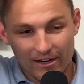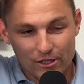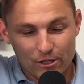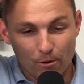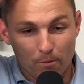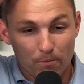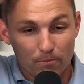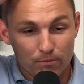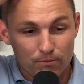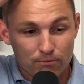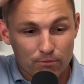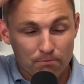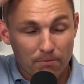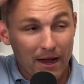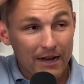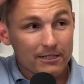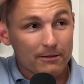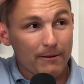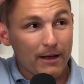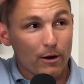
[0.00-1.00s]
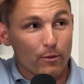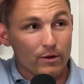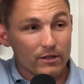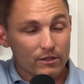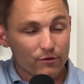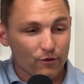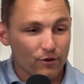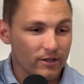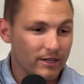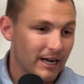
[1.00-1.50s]
so back-to-back wins
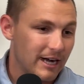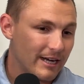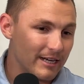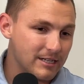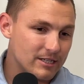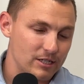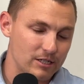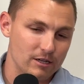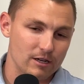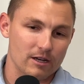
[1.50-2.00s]
for you guys.